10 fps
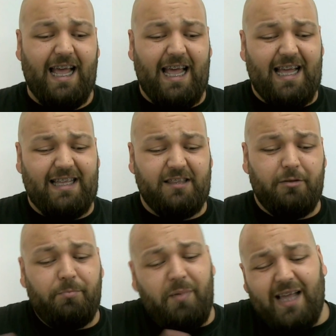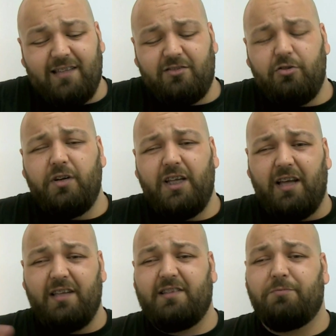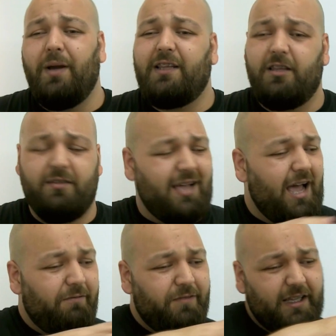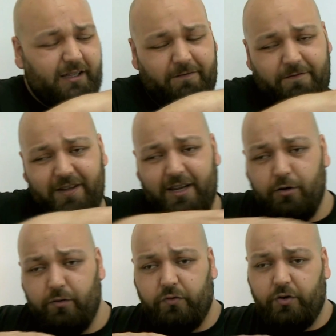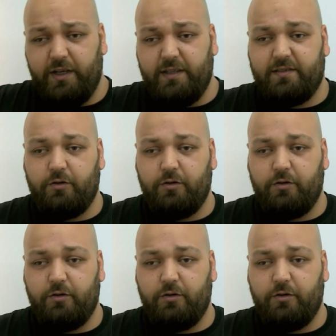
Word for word: and the backstory I expected to have like a video for it,